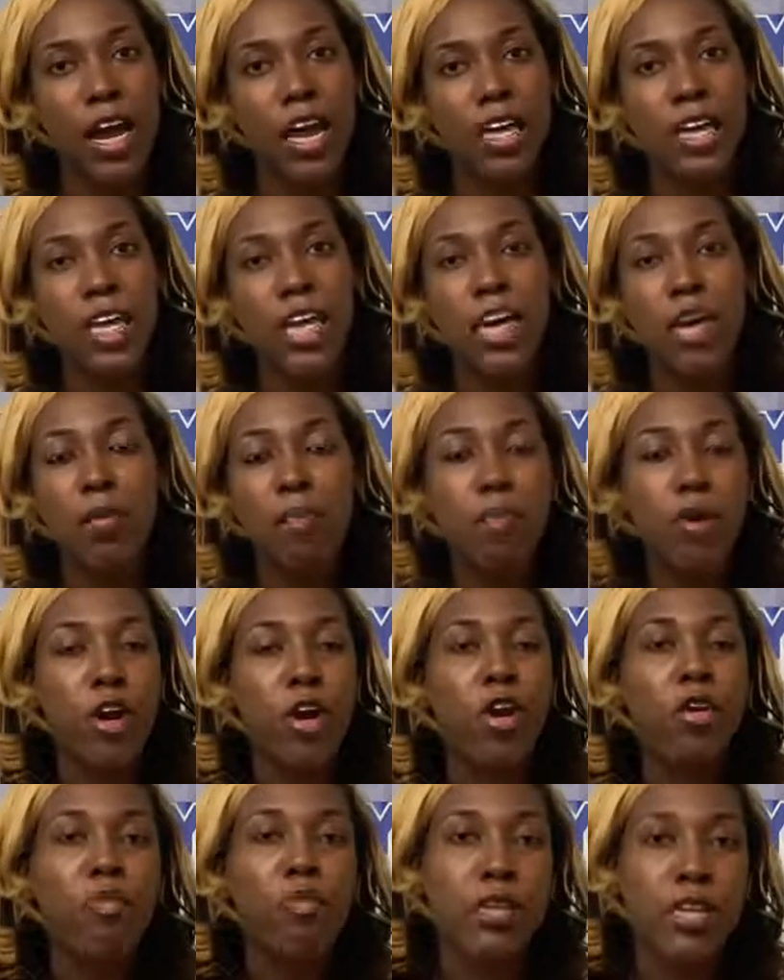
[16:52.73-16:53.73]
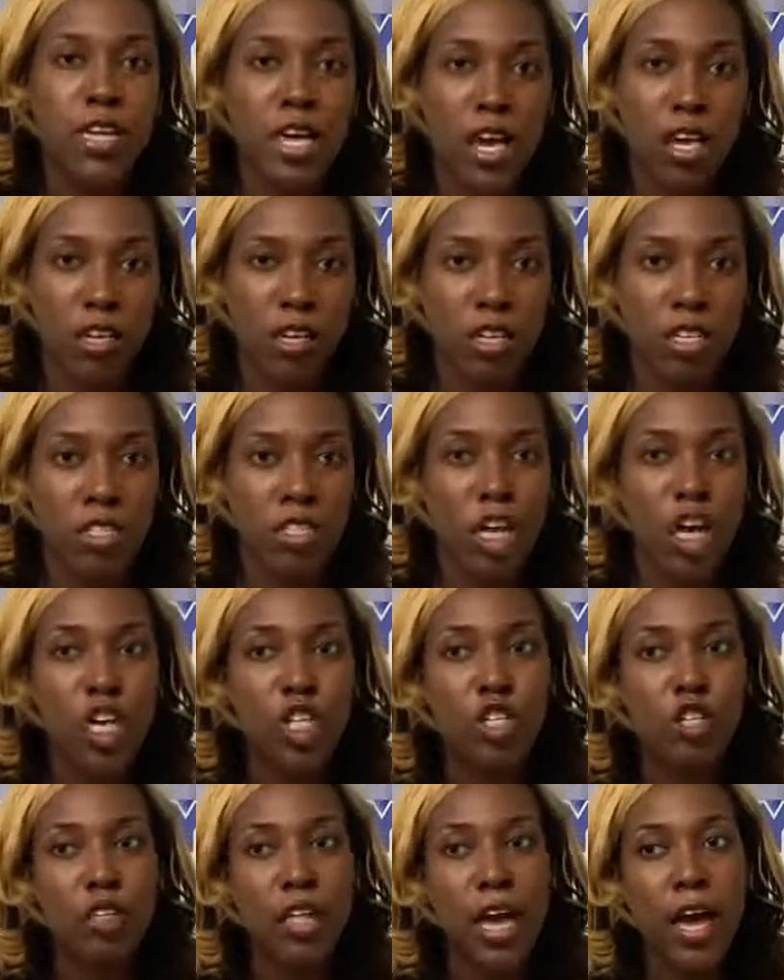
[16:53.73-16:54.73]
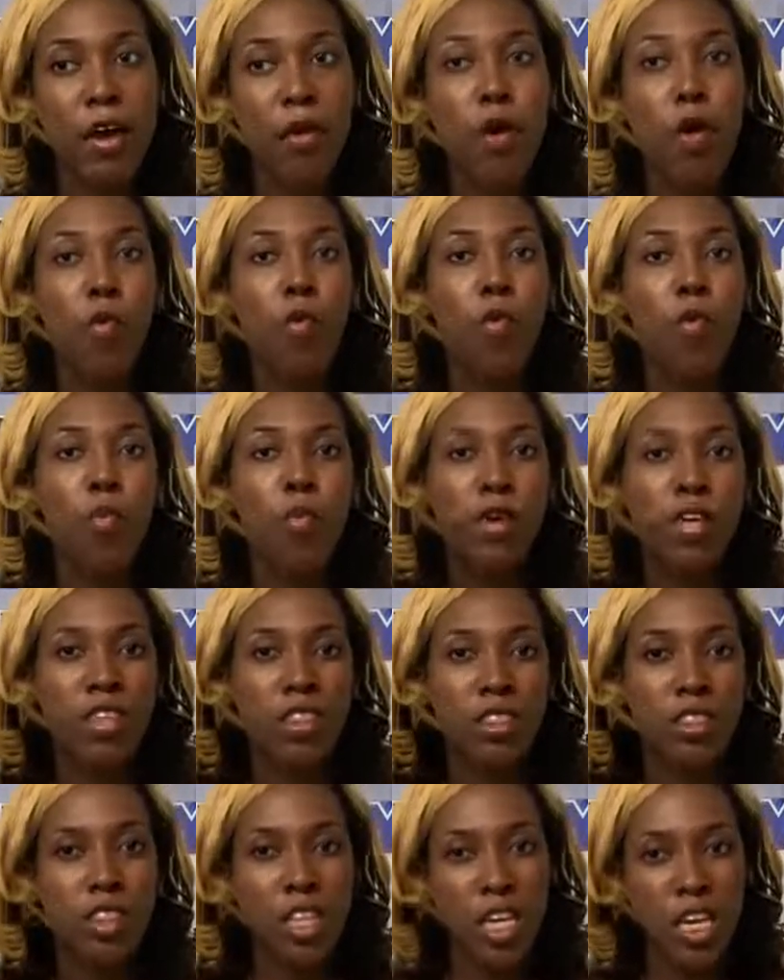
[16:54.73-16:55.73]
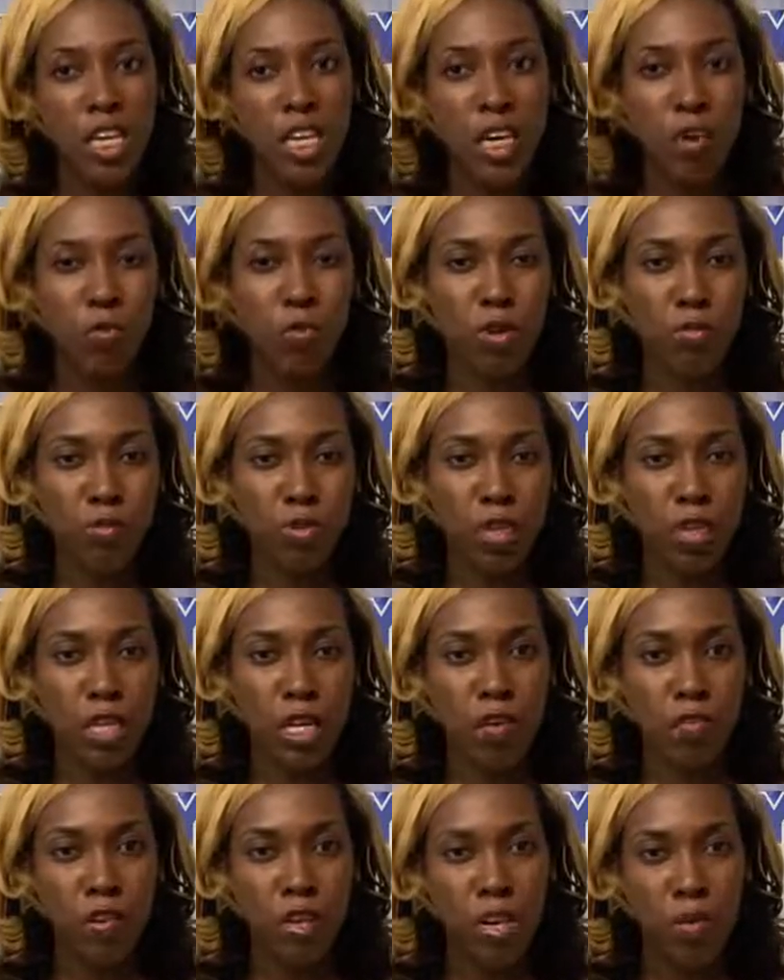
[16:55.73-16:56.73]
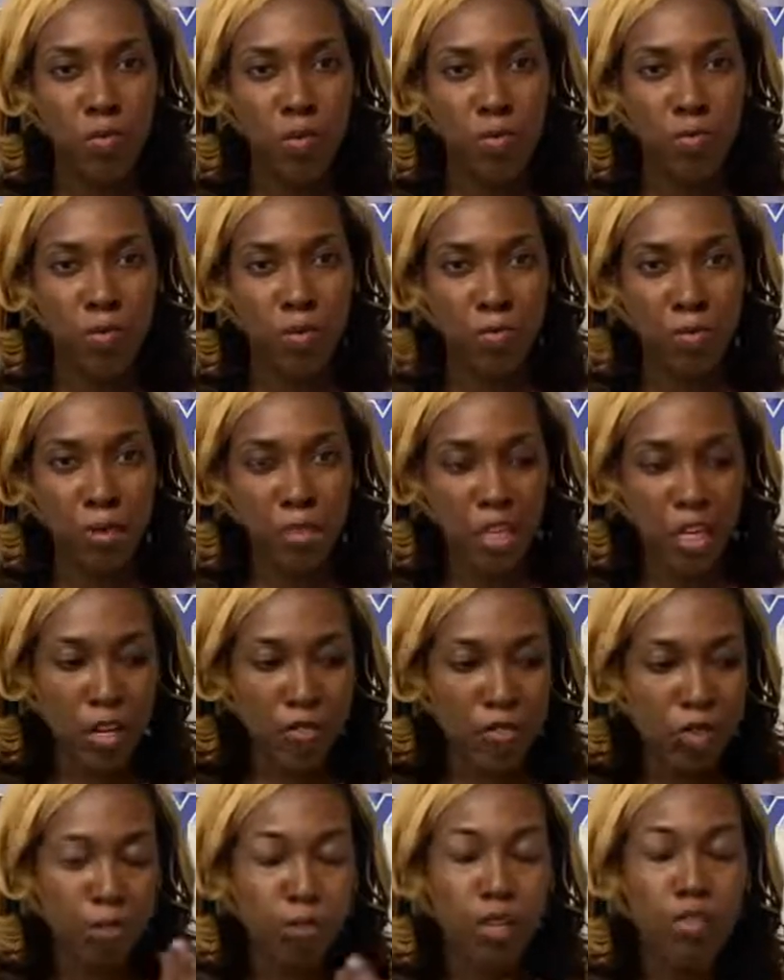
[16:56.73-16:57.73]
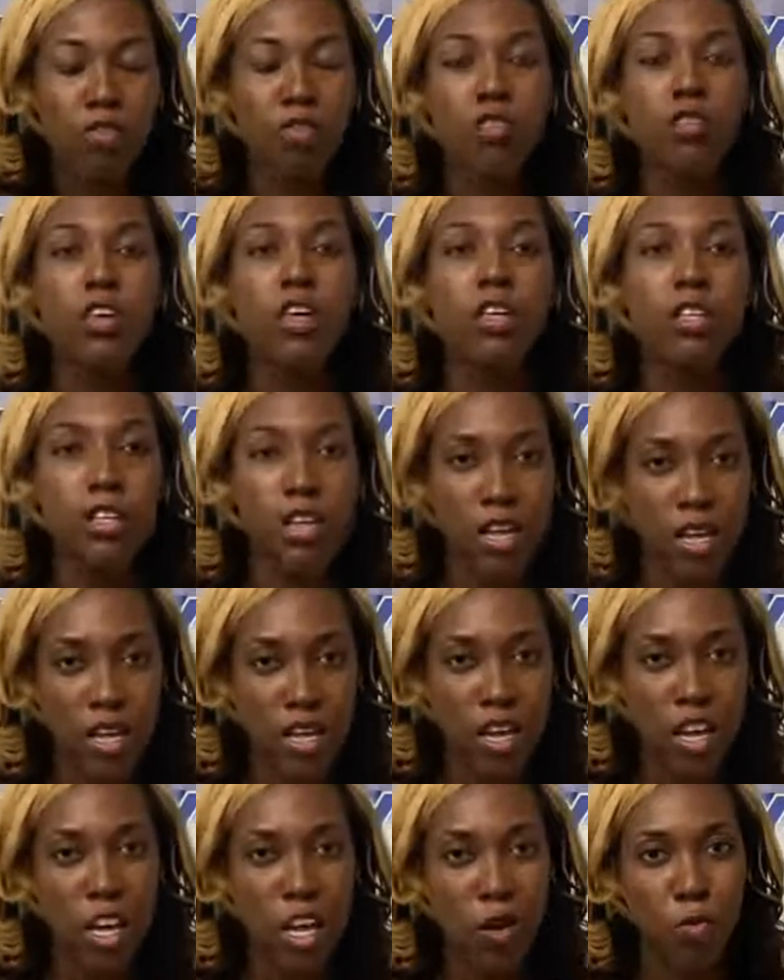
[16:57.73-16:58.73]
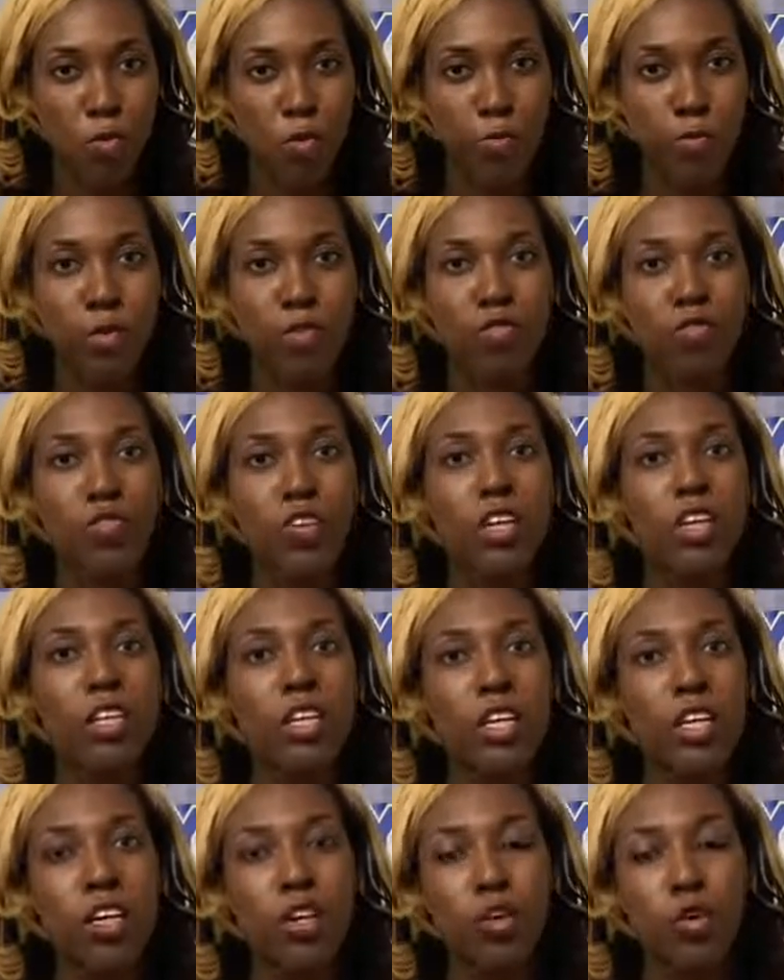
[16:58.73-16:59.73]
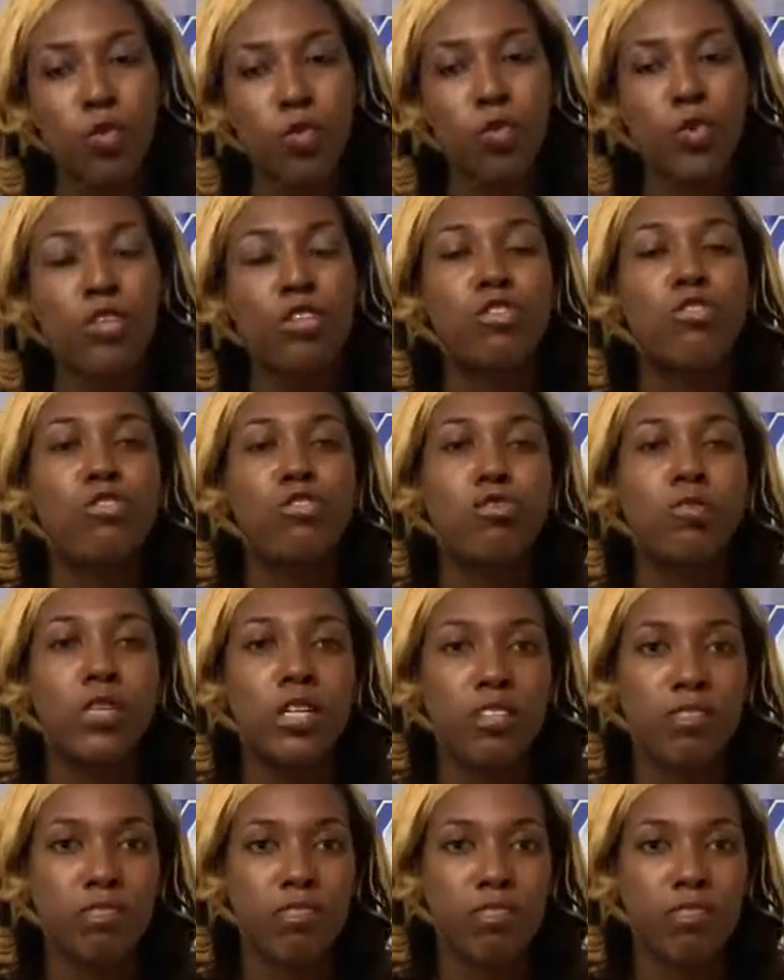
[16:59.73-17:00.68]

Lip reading: can't permeate us, so that when we think it, we believe it, and when we believe it, we feel it, and when we feel it, we do it.